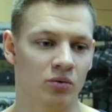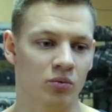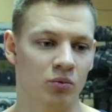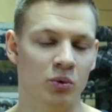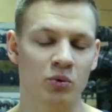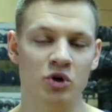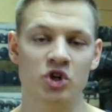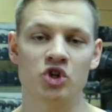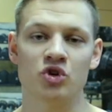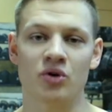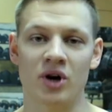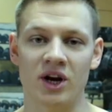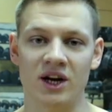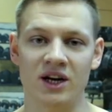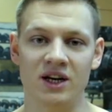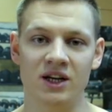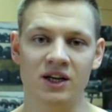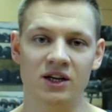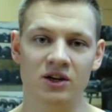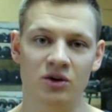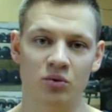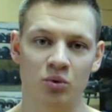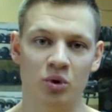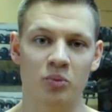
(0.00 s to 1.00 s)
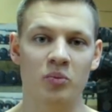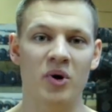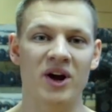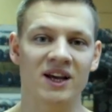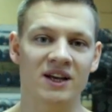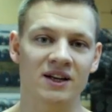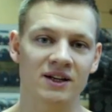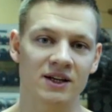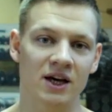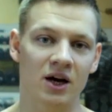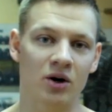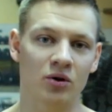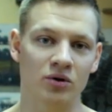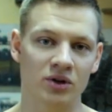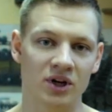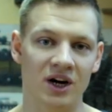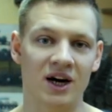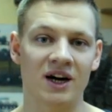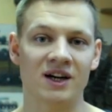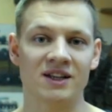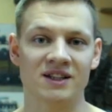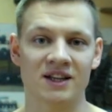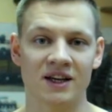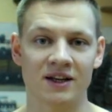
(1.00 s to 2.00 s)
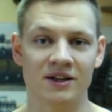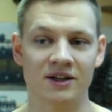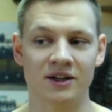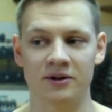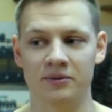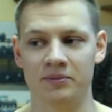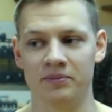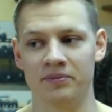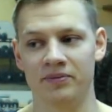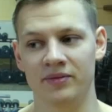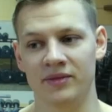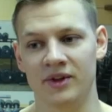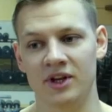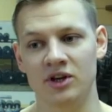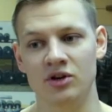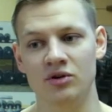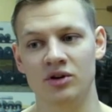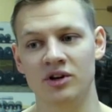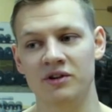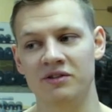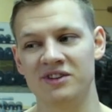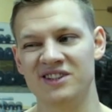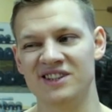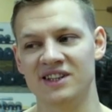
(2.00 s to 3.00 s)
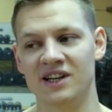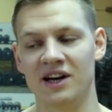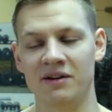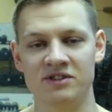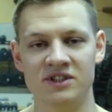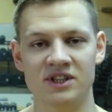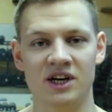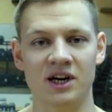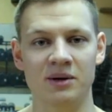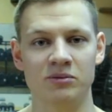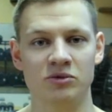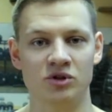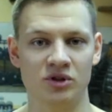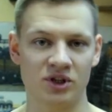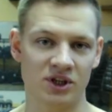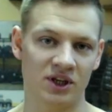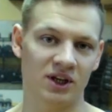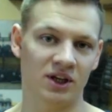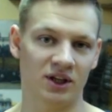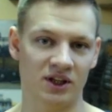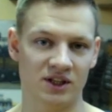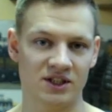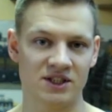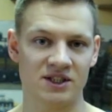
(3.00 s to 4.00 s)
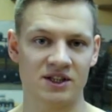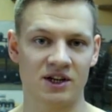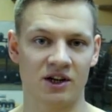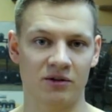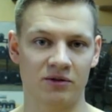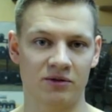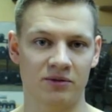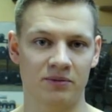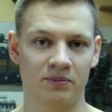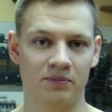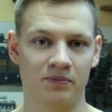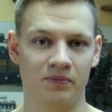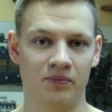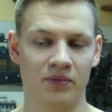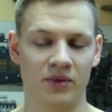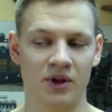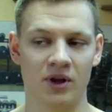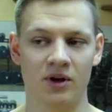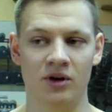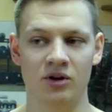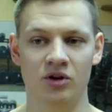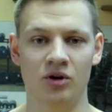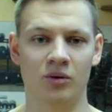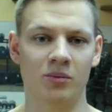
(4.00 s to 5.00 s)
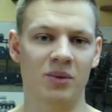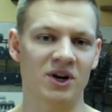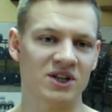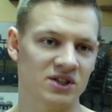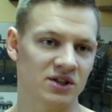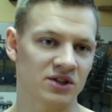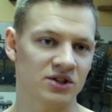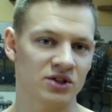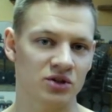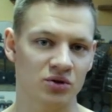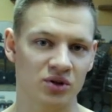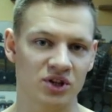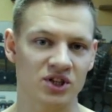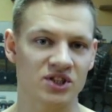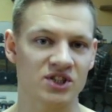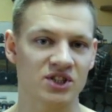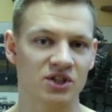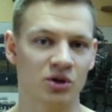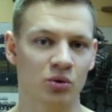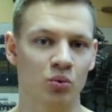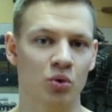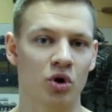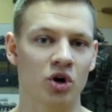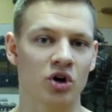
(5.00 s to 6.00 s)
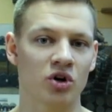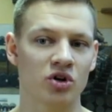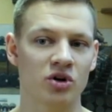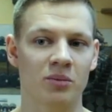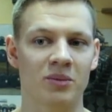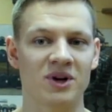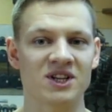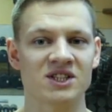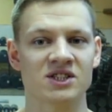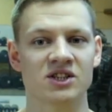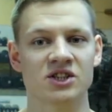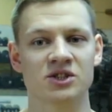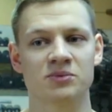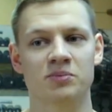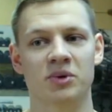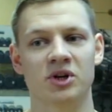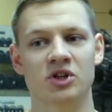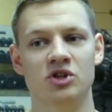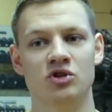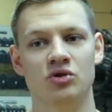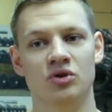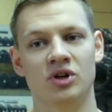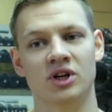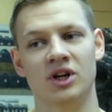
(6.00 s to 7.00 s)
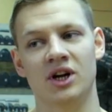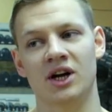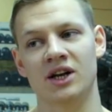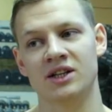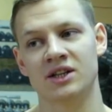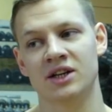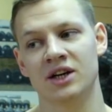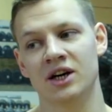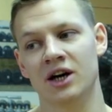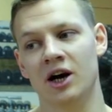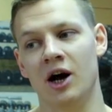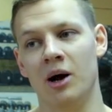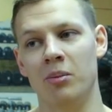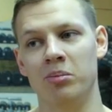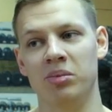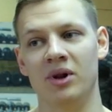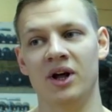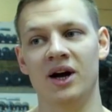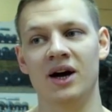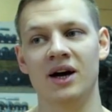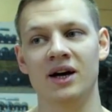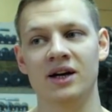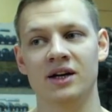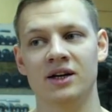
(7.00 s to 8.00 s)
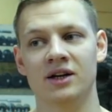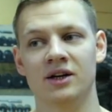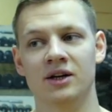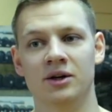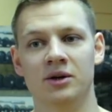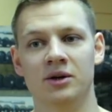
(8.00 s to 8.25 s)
When we're training, we're breaking down our tendon. Then you give it enough time to heal itself. Your muscles, you can still work on your muscles, but you cannot apply